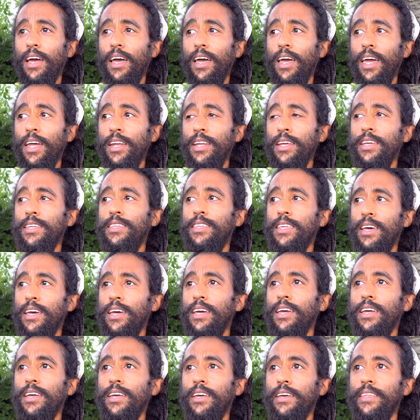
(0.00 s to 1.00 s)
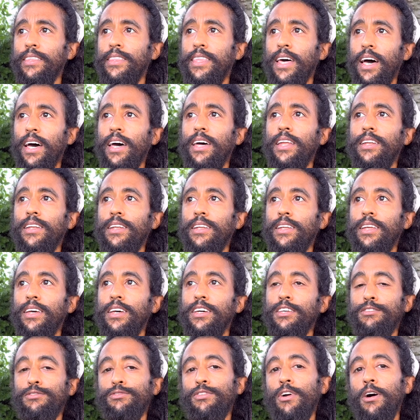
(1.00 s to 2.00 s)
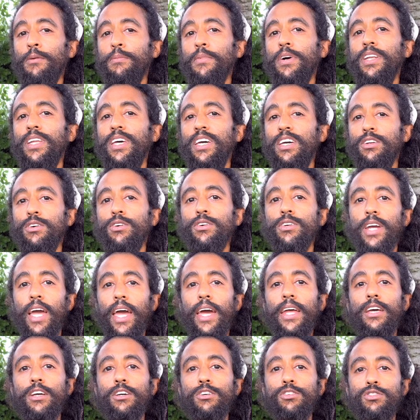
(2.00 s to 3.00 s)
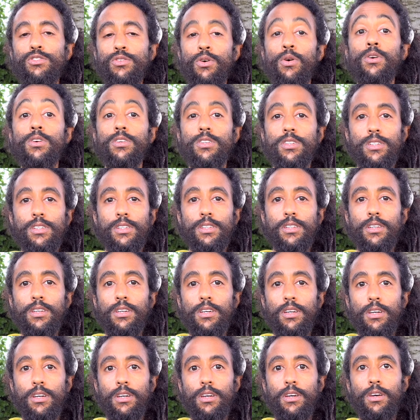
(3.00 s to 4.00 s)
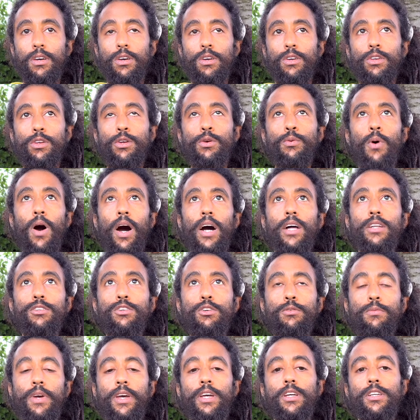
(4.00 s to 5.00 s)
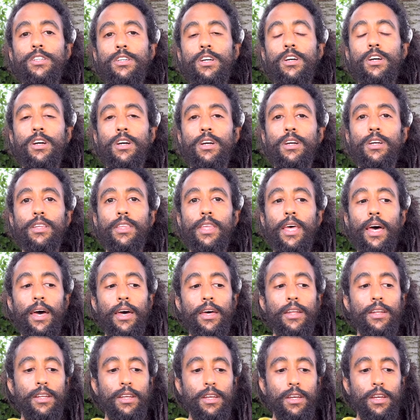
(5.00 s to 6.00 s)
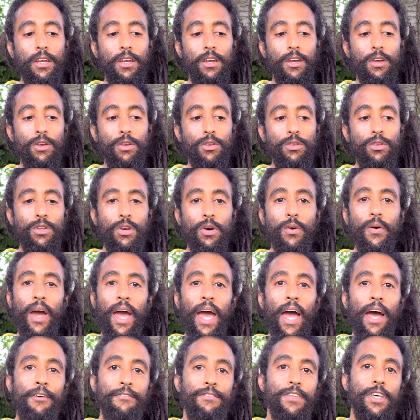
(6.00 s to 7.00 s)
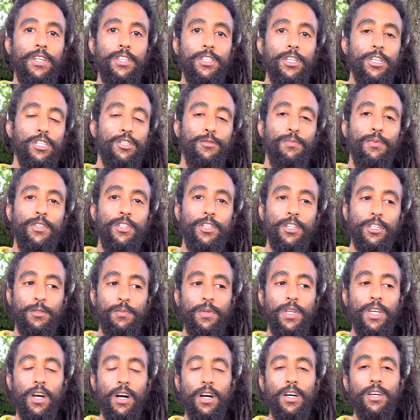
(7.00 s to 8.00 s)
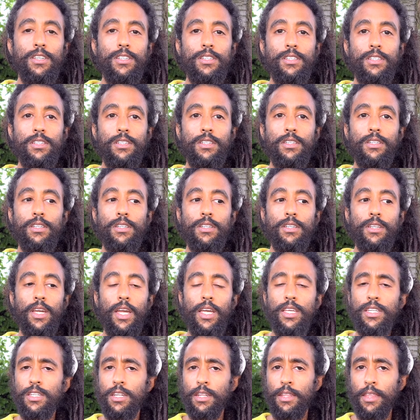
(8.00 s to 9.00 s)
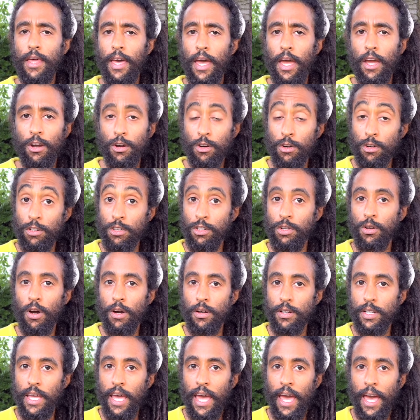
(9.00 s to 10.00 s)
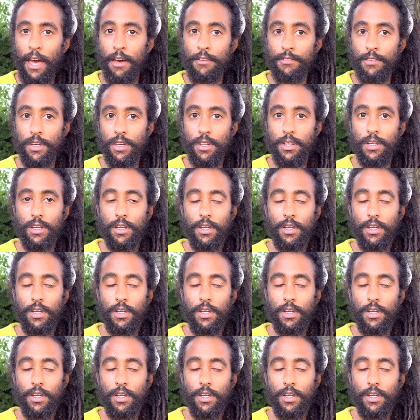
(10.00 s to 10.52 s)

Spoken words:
Anything that is from an inorganic source. You want to make sure that you don't have this just because it's there or you already have it.